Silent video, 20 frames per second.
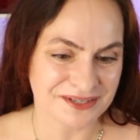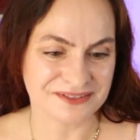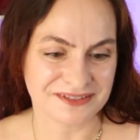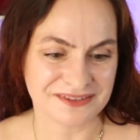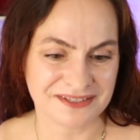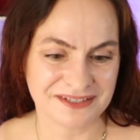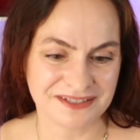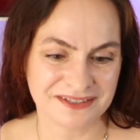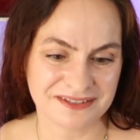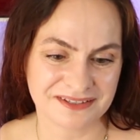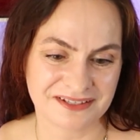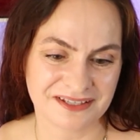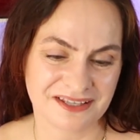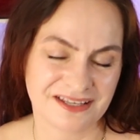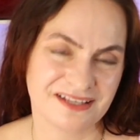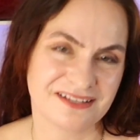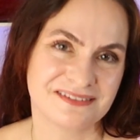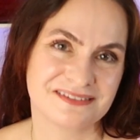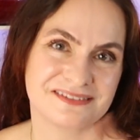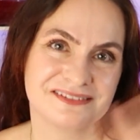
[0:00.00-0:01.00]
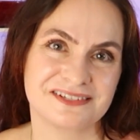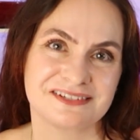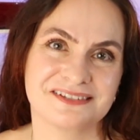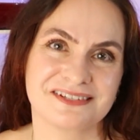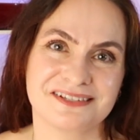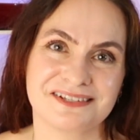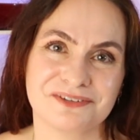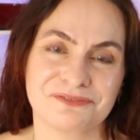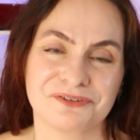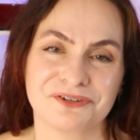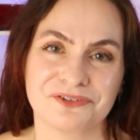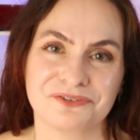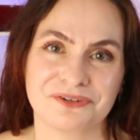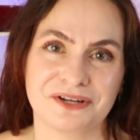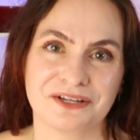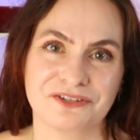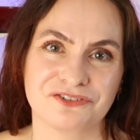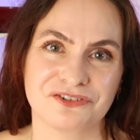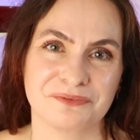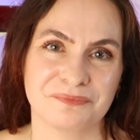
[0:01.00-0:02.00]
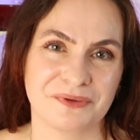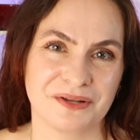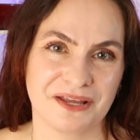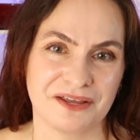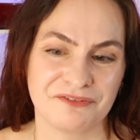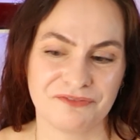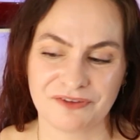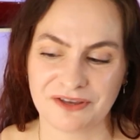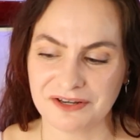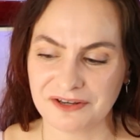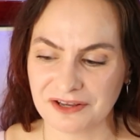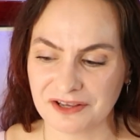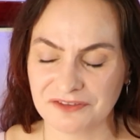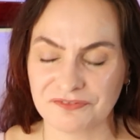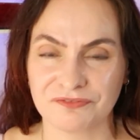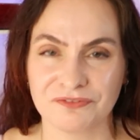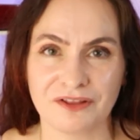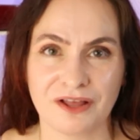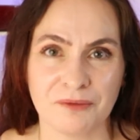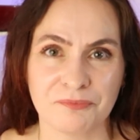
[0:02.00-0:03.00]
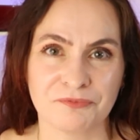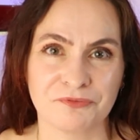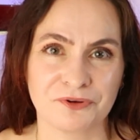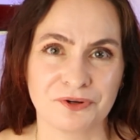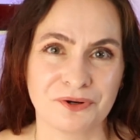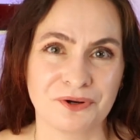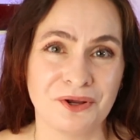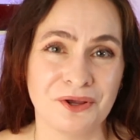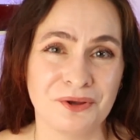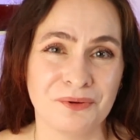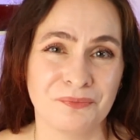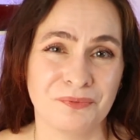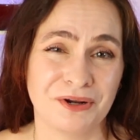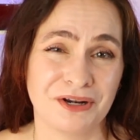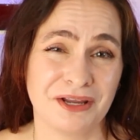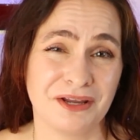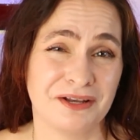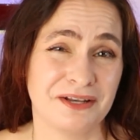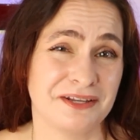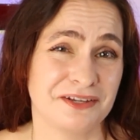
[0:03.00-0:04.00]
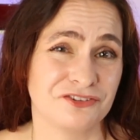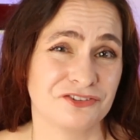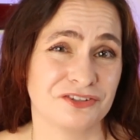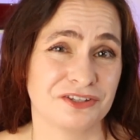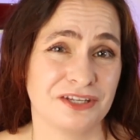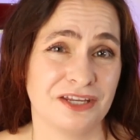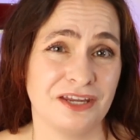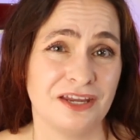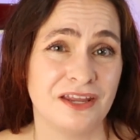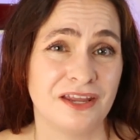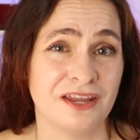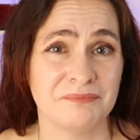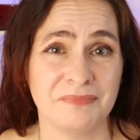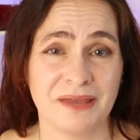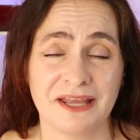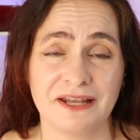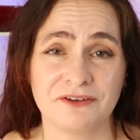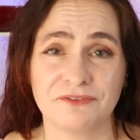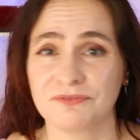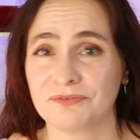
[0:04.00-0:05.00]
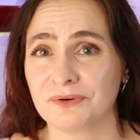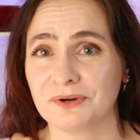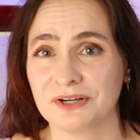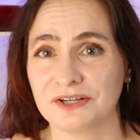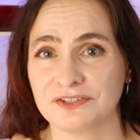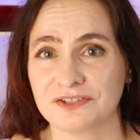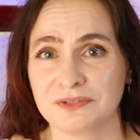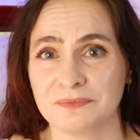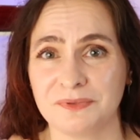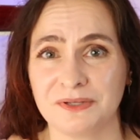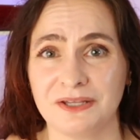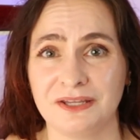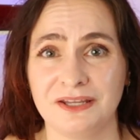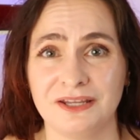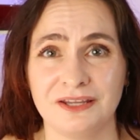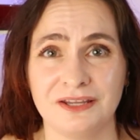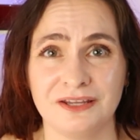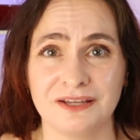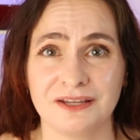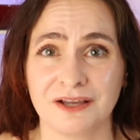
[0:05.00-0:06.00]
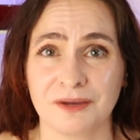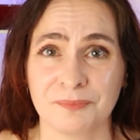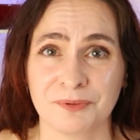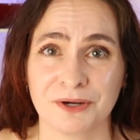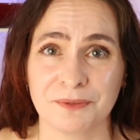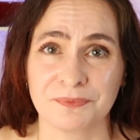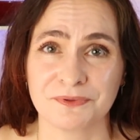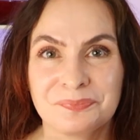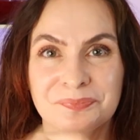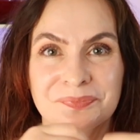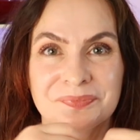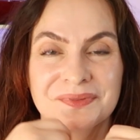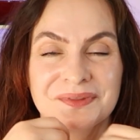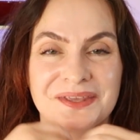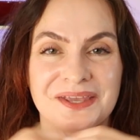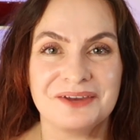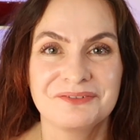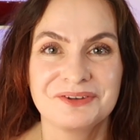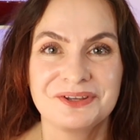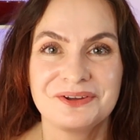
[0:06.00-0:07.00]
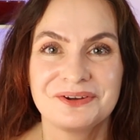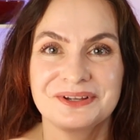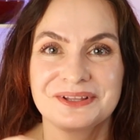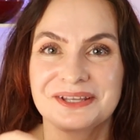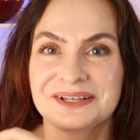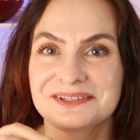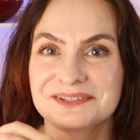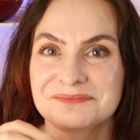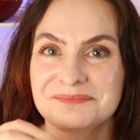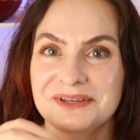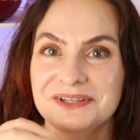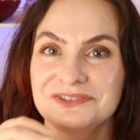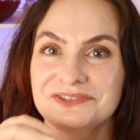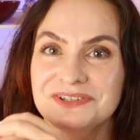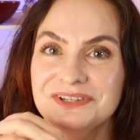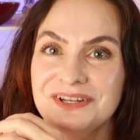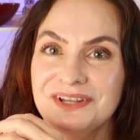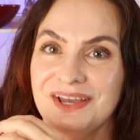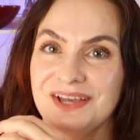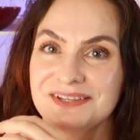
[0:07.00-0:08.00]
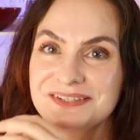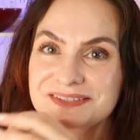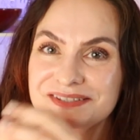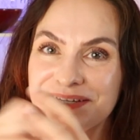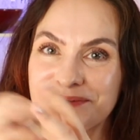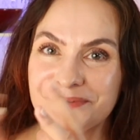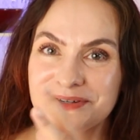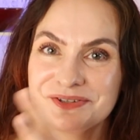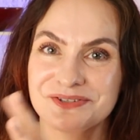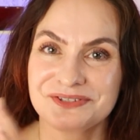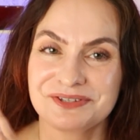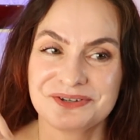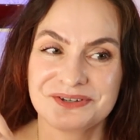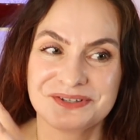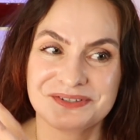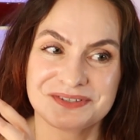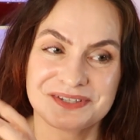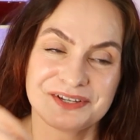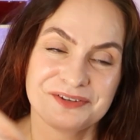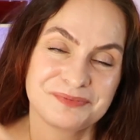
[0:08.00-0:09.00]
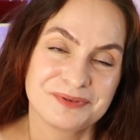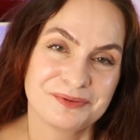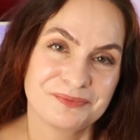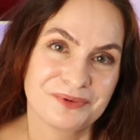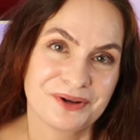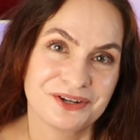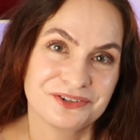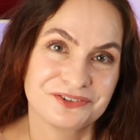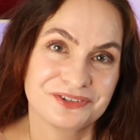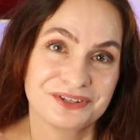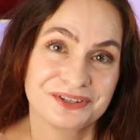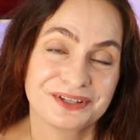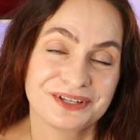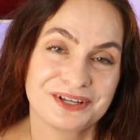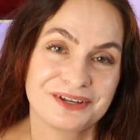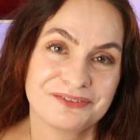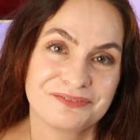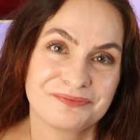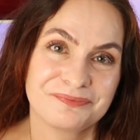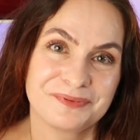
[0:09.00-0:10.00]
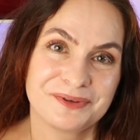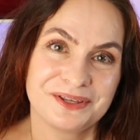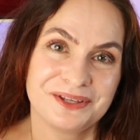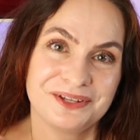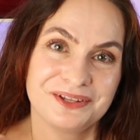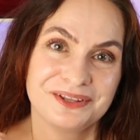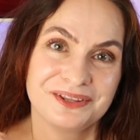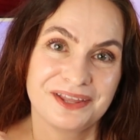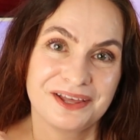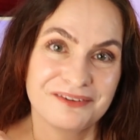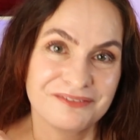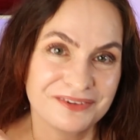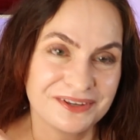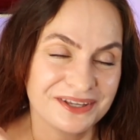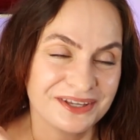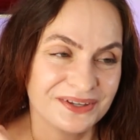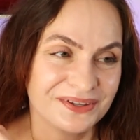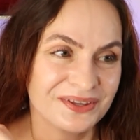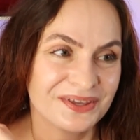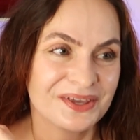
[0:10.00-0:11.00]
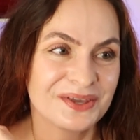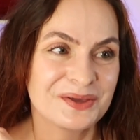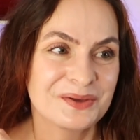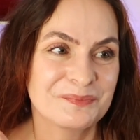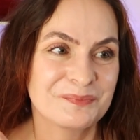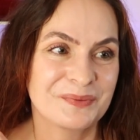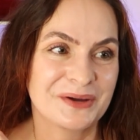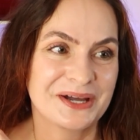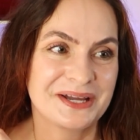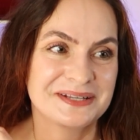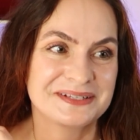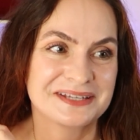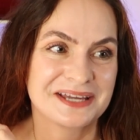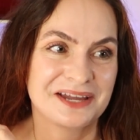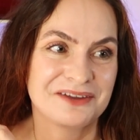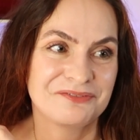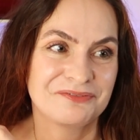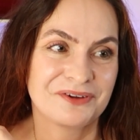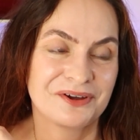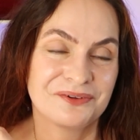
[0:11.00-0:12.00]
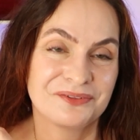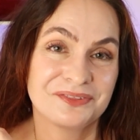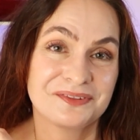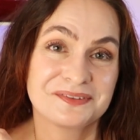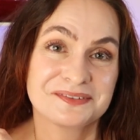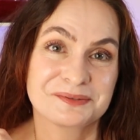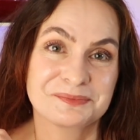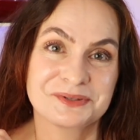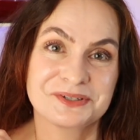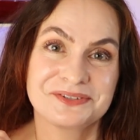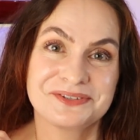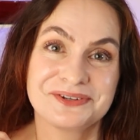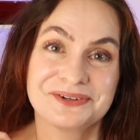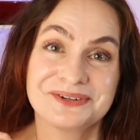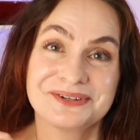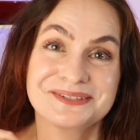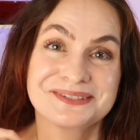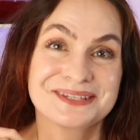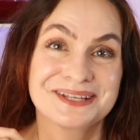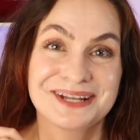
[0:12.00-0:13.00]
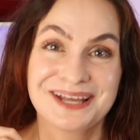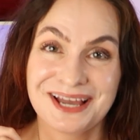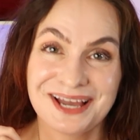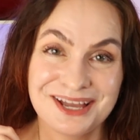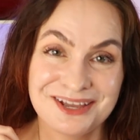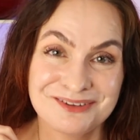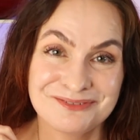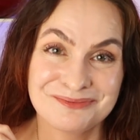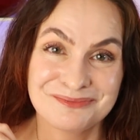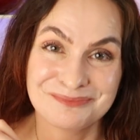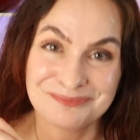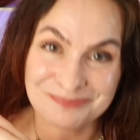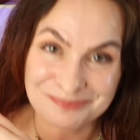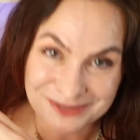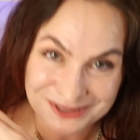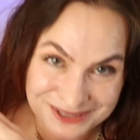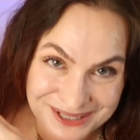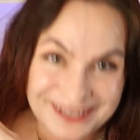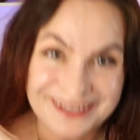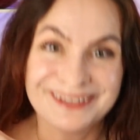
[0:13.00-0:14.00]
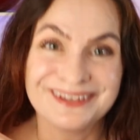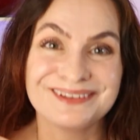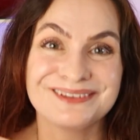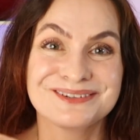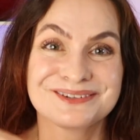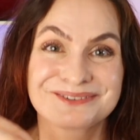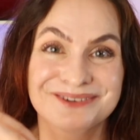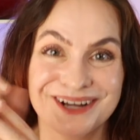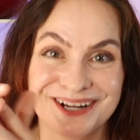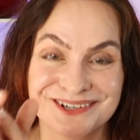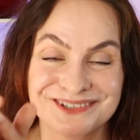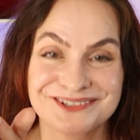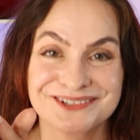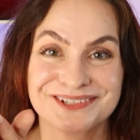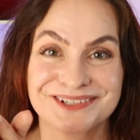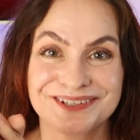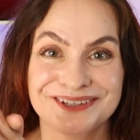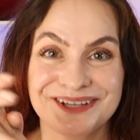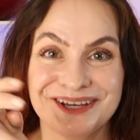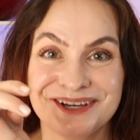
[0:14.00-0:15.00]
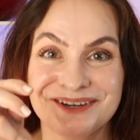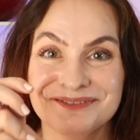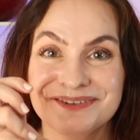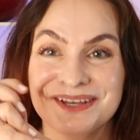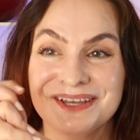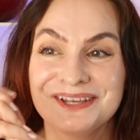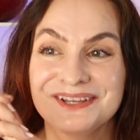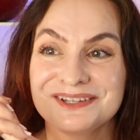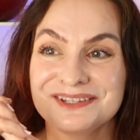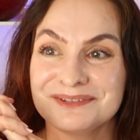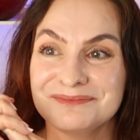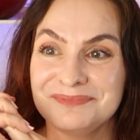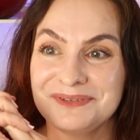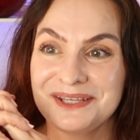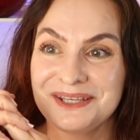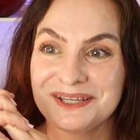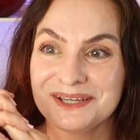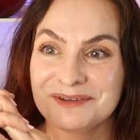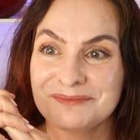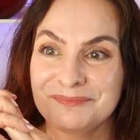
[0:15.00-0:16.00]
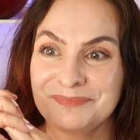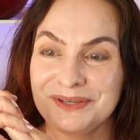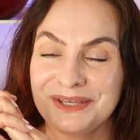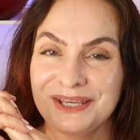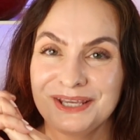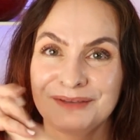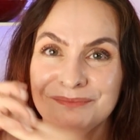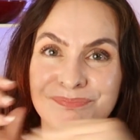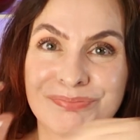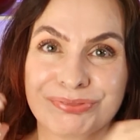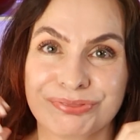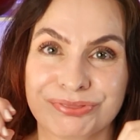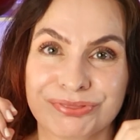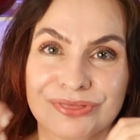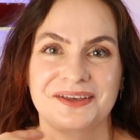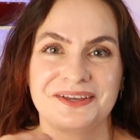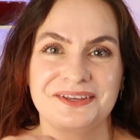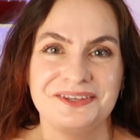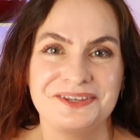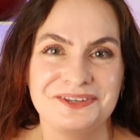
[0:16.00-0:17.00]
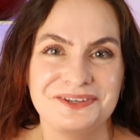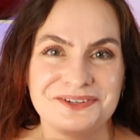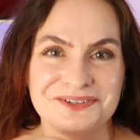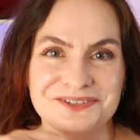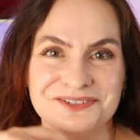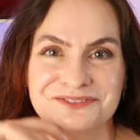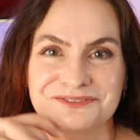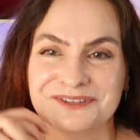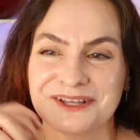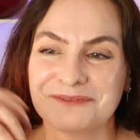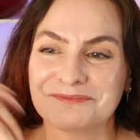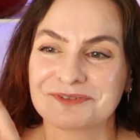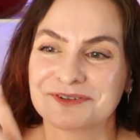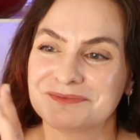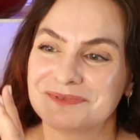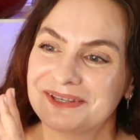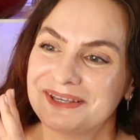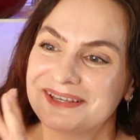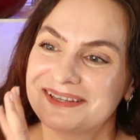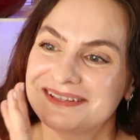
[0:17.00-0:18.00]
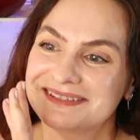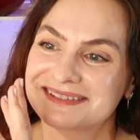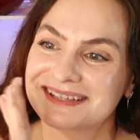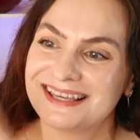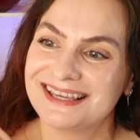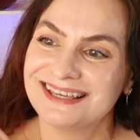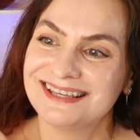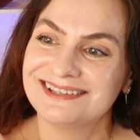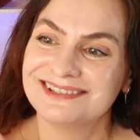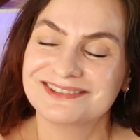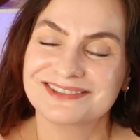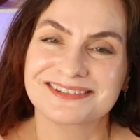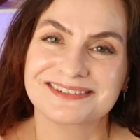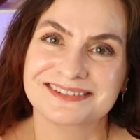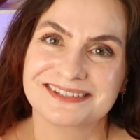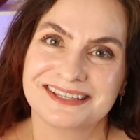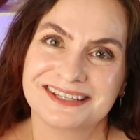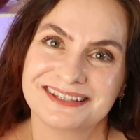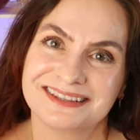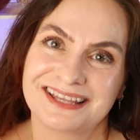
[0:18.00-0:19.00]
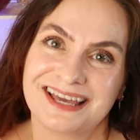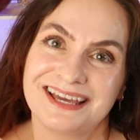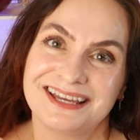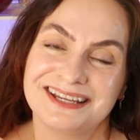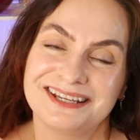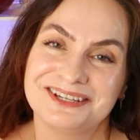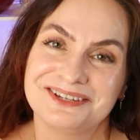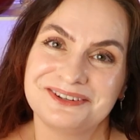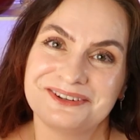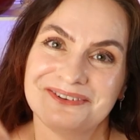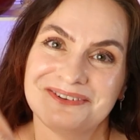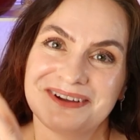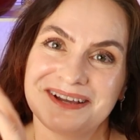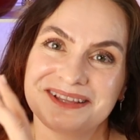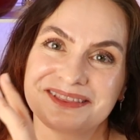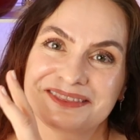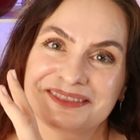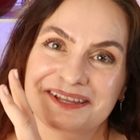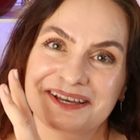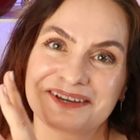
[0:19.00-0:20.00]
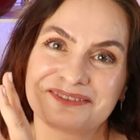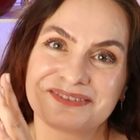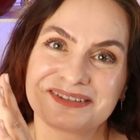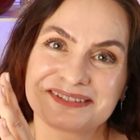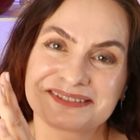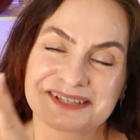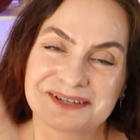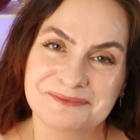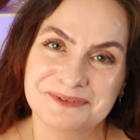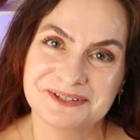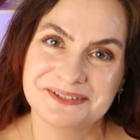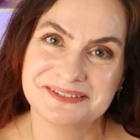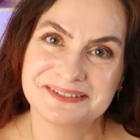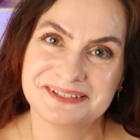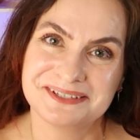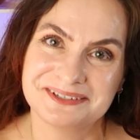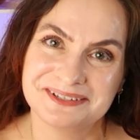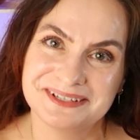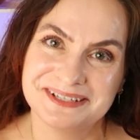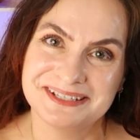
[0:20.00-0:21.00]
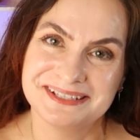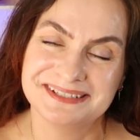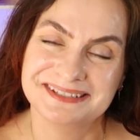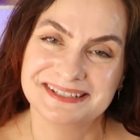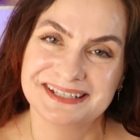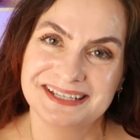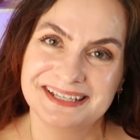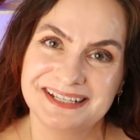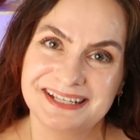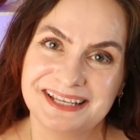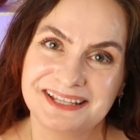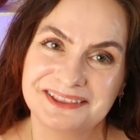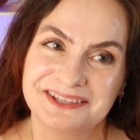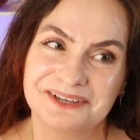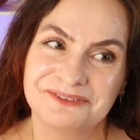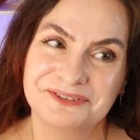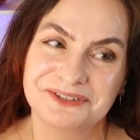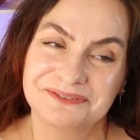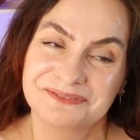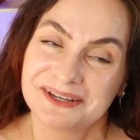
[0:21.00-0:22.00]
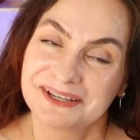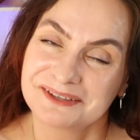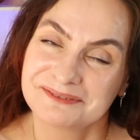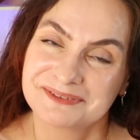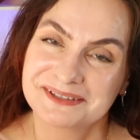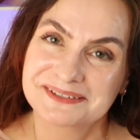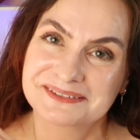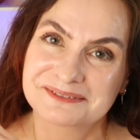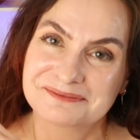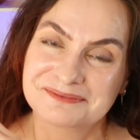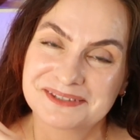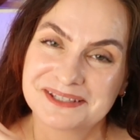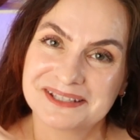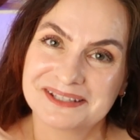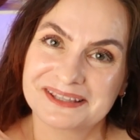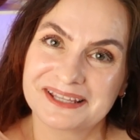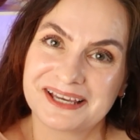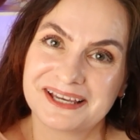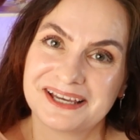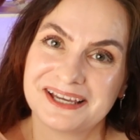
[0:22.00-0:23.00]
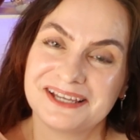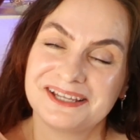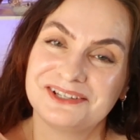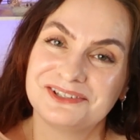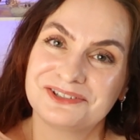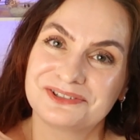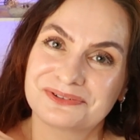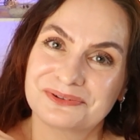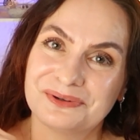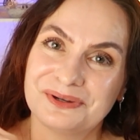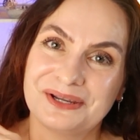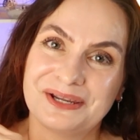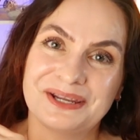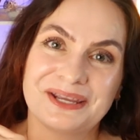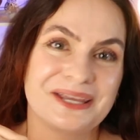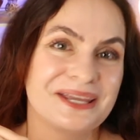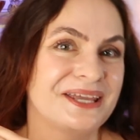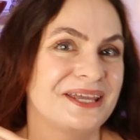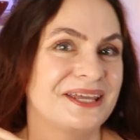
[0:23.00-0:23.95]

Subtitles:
So I think it's just a different direction, but I find it a flop for what I initially meant for it to be a purpose for. Every year I like to mention a summer series that I've been watching that I've been loving, but I found the summer series that I plan to watch, to love, to be a huge flop for me is And Just Like That. And you know, I love a summer series and I love to recommend something that I enjoy.